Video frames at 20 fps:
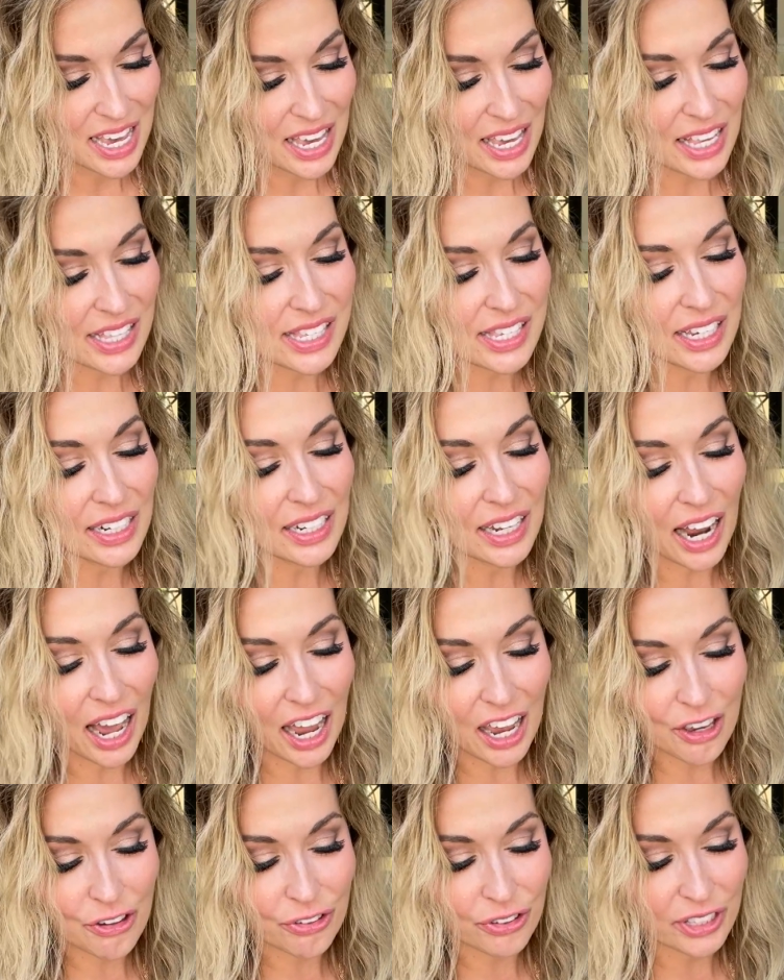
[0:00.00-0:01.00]
It's a
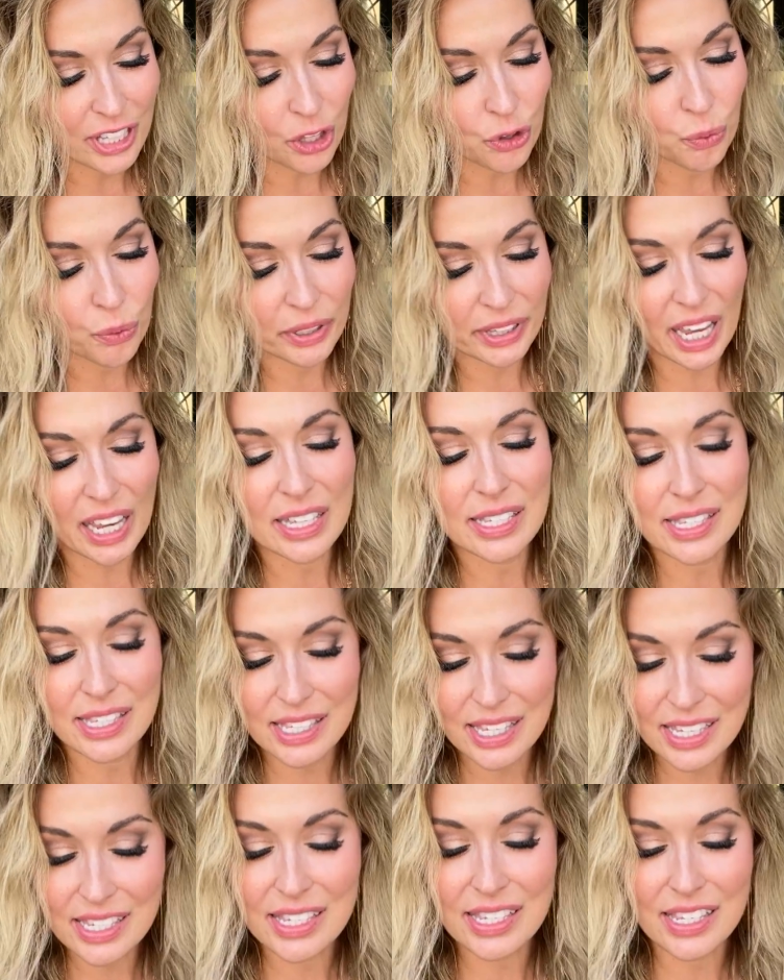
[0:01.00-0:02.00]
life that when I
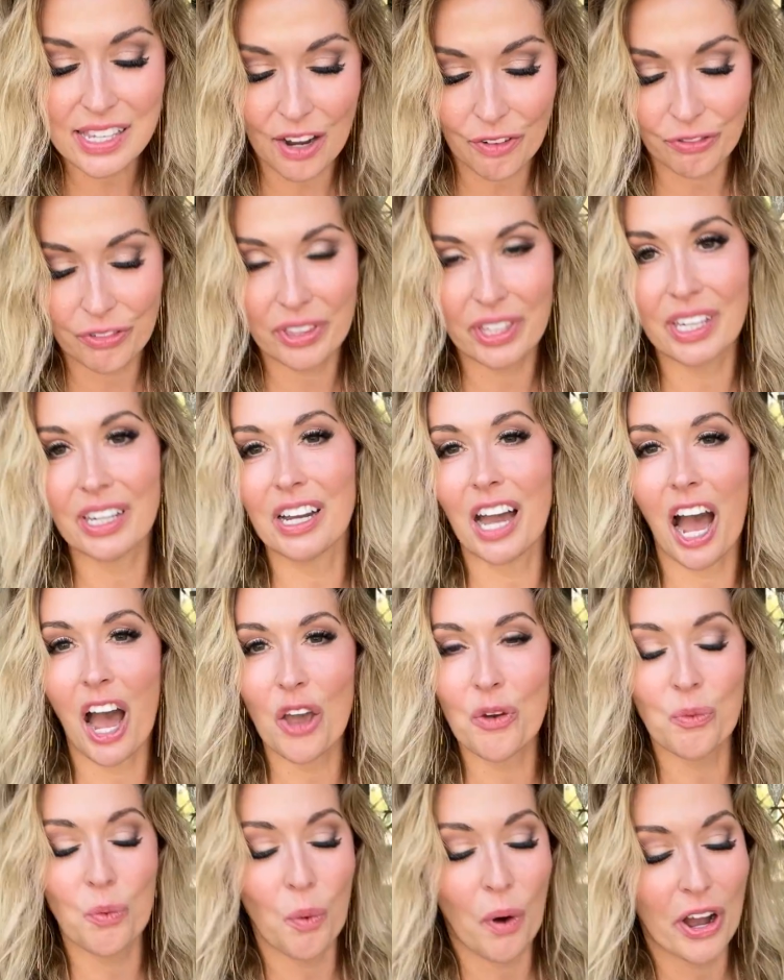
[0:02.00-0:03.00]
see something I
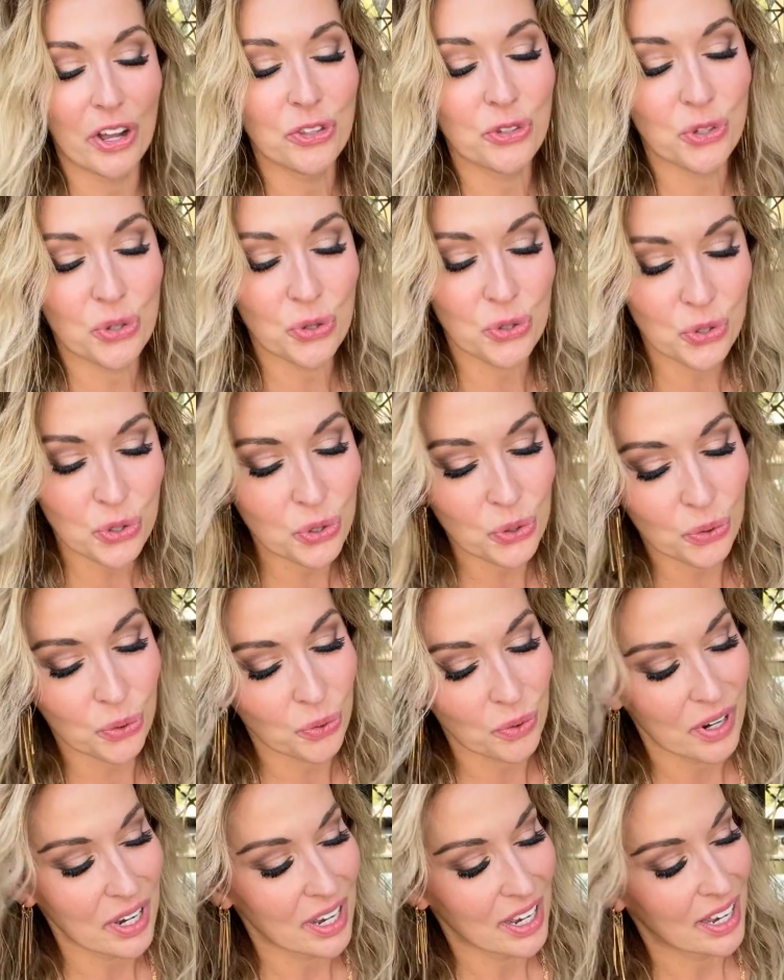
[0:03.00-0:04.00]
want to do,
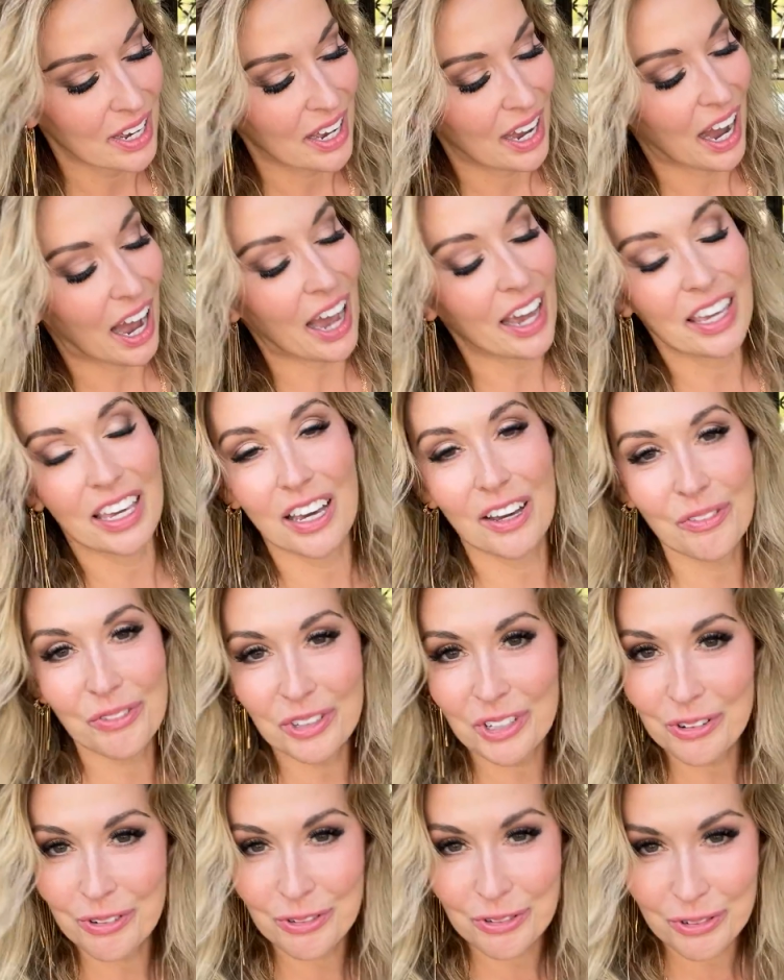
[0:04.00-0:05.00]
I have
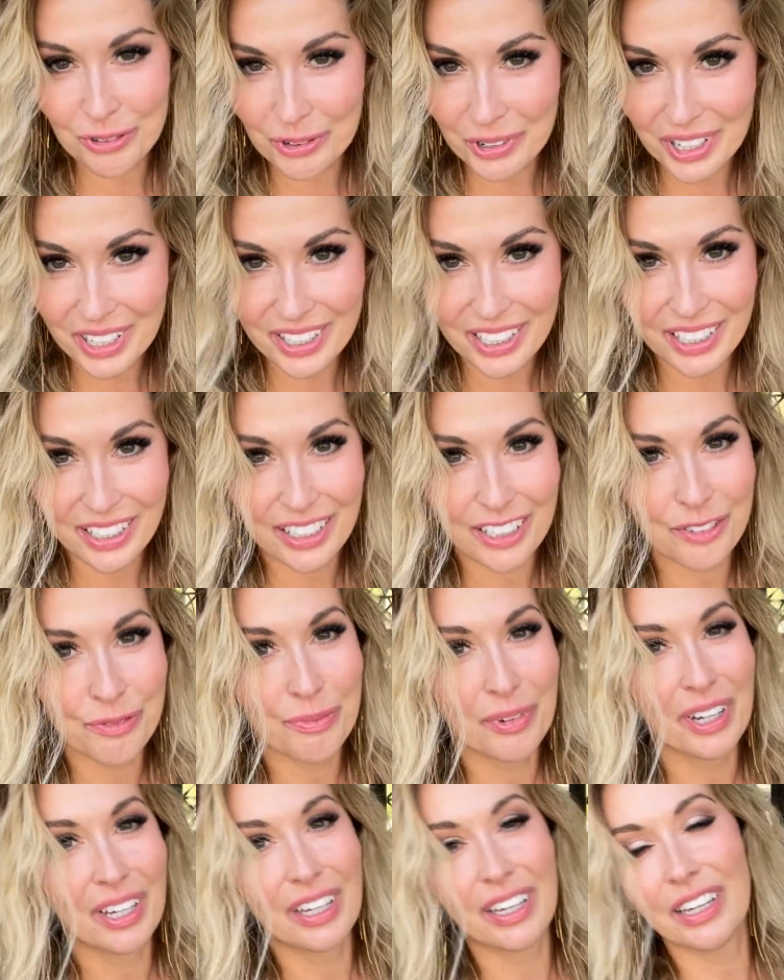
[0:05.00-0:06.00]
the freedom
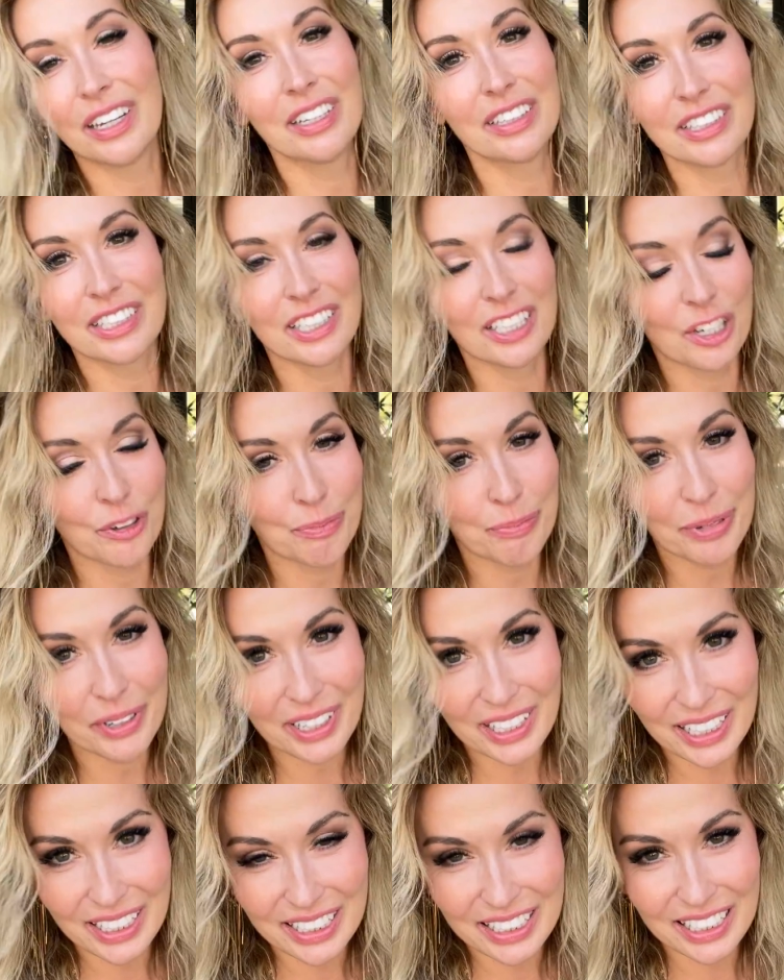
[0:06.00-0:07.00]
and the
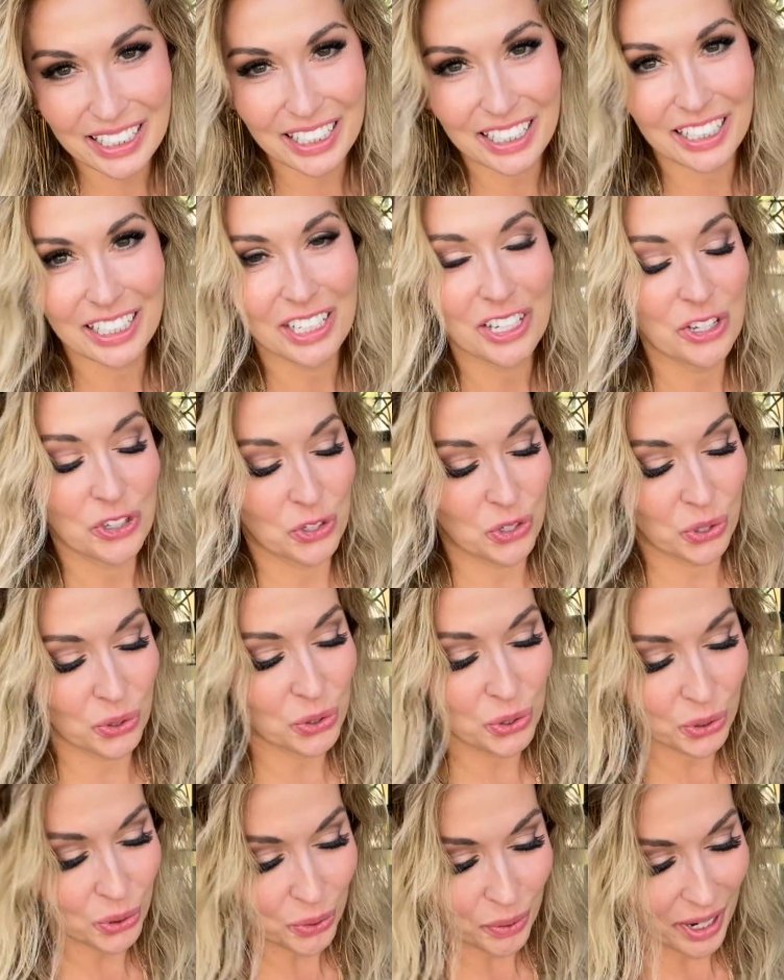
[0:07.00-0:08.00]
ability to
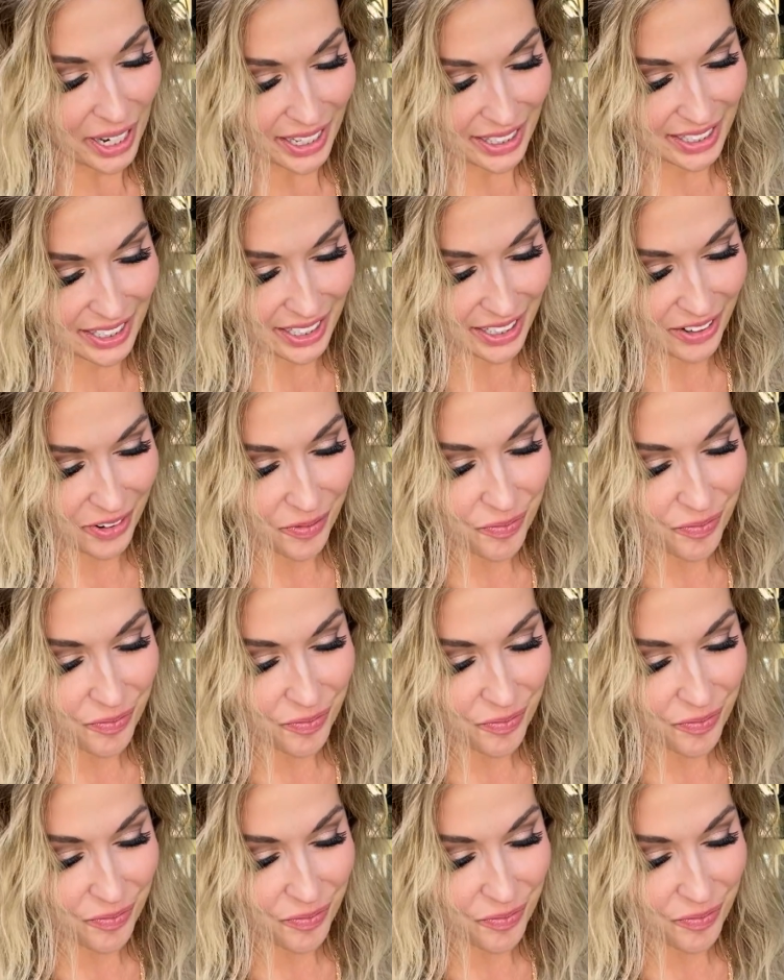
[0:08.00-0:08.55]
do it.